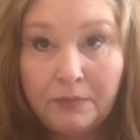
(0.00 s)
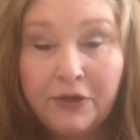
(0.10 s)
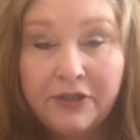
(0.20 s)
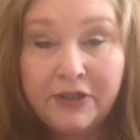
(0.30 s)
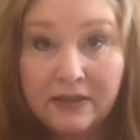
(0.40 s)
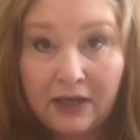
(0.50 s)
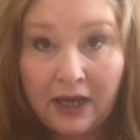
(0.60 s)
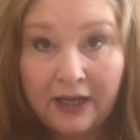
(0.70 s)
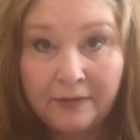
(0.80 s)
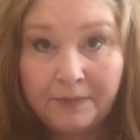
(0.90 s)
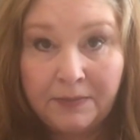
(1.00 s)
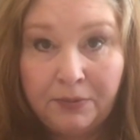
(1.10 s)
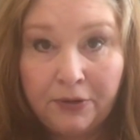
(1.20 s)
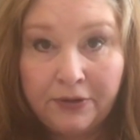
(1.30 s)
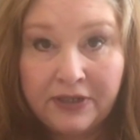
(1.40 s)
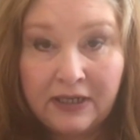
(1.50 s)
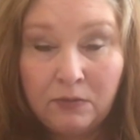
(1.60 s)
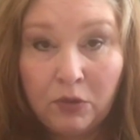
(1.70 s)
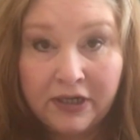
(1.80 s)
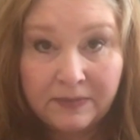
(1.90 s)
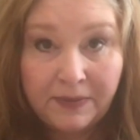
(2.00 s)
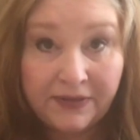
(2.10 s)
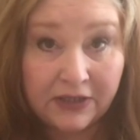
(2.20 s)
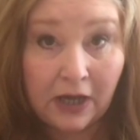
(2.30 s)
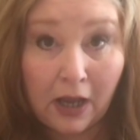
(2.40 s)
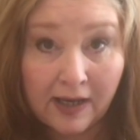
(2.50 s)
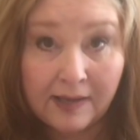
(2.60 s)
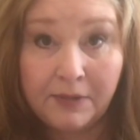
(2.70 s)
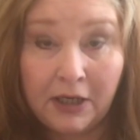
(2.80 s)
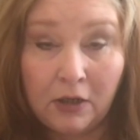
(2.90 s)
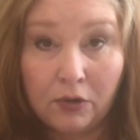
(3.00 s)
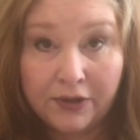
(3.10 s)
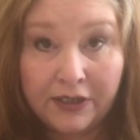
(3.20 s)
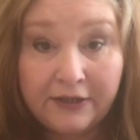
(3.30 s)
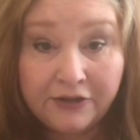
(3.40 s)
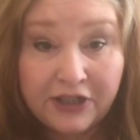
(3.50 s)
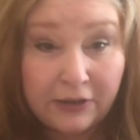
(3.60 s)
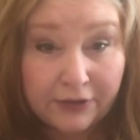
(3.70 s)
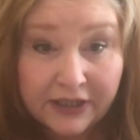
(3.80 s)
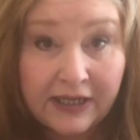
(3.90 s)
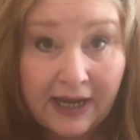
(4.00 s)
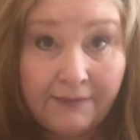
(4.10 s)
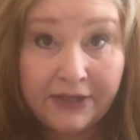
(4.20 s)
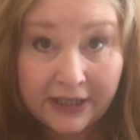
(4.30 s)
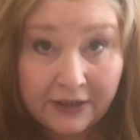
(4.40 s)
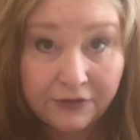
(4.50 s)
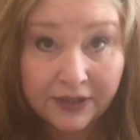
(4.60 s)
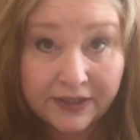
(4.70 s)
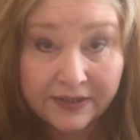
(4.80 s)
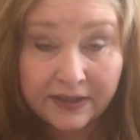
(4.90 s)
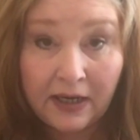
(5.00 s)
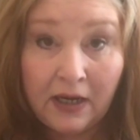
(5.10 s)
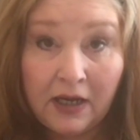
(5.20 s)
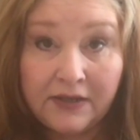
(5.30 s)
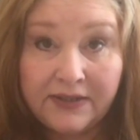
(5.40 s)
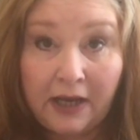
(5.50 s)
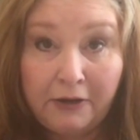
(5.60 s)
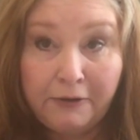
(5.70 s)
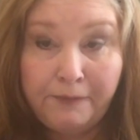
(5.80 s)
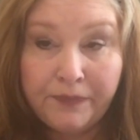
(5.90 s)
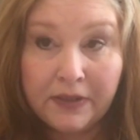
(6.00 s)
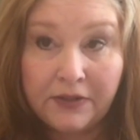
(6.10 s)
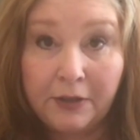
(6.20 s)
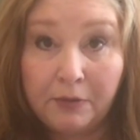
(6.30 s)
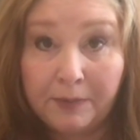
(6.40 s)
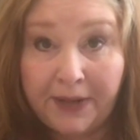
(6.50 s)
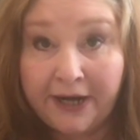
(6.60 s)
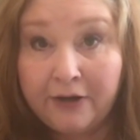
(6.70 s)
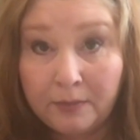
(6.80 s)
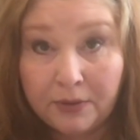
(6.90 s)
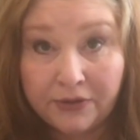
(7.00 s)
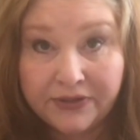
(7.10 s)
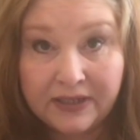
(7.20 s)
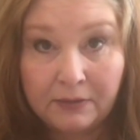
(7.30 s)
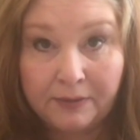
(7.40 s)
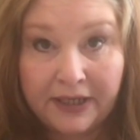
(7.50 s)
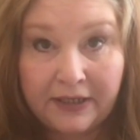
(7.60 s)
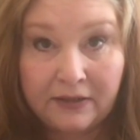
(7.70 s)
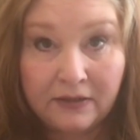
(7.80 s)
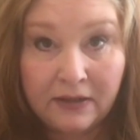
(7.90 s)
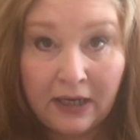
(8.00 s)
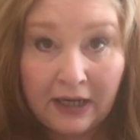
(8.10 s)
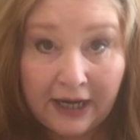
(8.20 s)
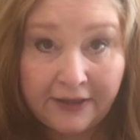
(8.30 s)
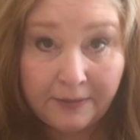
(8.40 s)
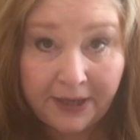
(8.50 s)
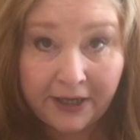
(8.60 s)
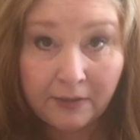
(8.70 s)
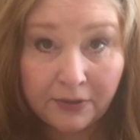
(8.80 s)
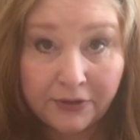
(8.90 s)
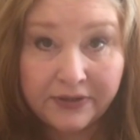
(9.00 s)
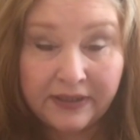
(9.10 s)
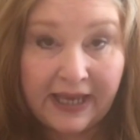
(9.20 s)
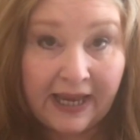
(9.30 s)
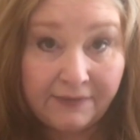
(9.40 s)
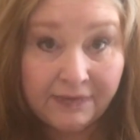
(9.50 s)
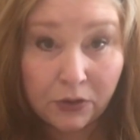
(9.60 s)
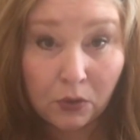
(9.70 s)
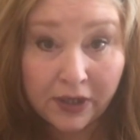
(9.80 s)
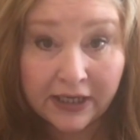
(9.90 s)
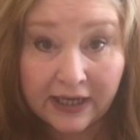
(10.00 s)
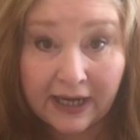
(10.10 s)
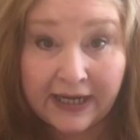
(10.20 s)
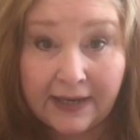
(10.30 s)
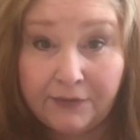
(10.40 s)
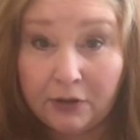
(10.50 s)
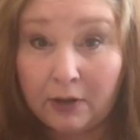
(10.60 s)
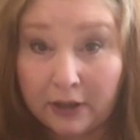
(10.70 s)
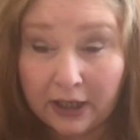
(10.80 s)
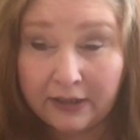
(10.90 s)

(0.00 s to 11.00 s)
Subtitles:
most people didn't want to spend the time or the energy or didn't have the interest. So there were parables that were written. And the parables gave the story and kind of gave you